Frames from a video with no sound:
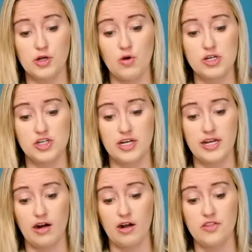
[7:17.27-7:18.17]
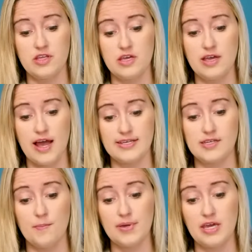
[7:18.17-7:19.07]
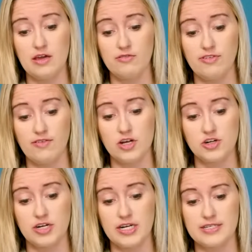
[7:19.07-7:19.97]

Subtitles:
question here. The S&P 500